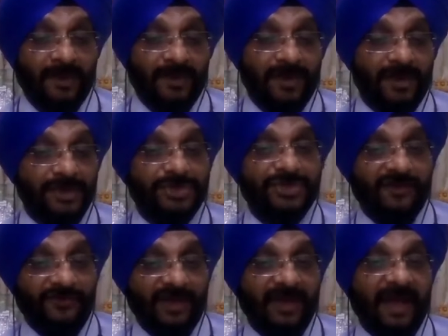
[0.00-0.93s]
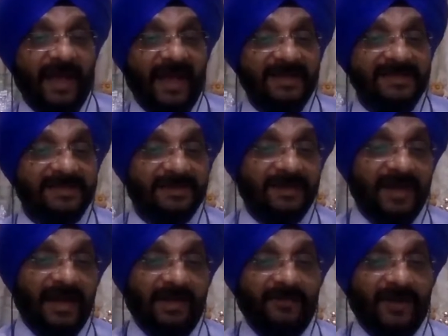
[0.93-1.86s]
they are shifting as the
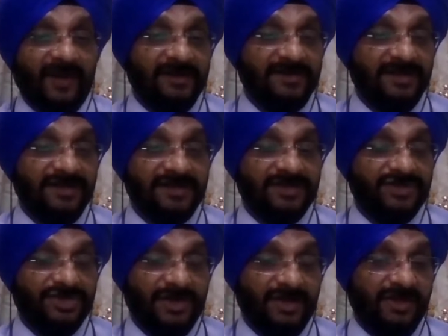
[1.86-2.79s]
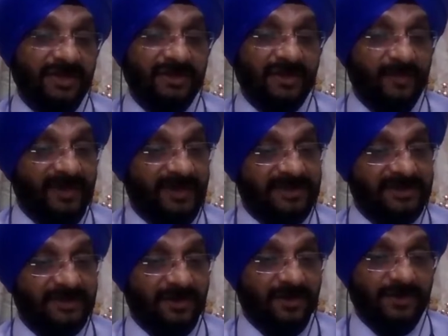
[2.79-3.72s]
antivirus is changing the
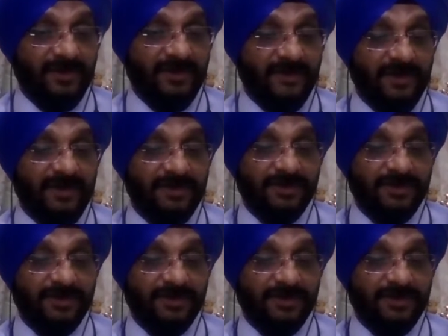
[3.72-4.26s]
place around the world.